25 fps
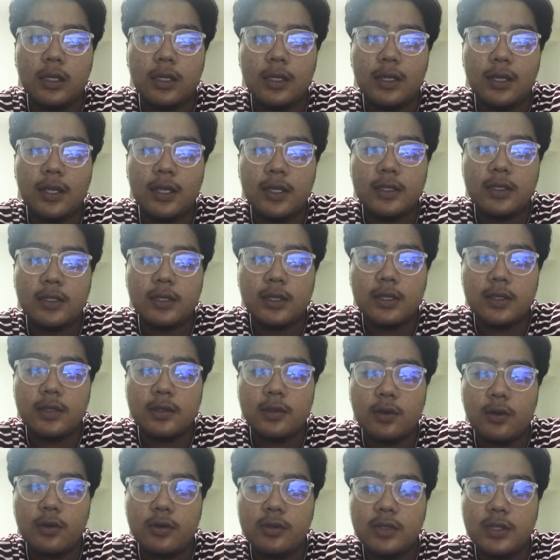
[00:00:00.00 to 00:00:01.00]
It has
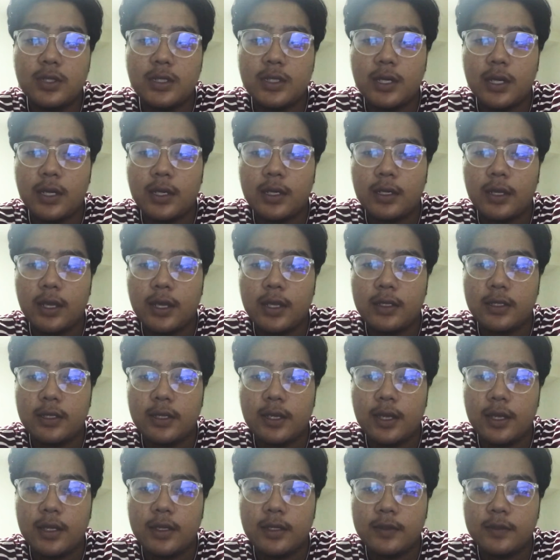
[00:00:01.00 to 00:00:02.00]
its own track
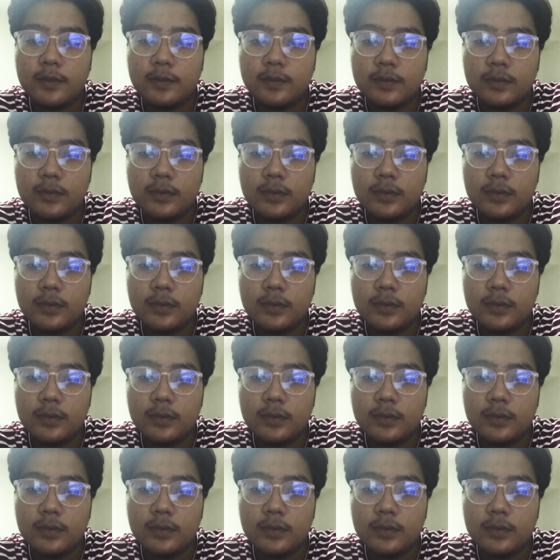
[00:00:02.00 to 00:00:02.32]
and can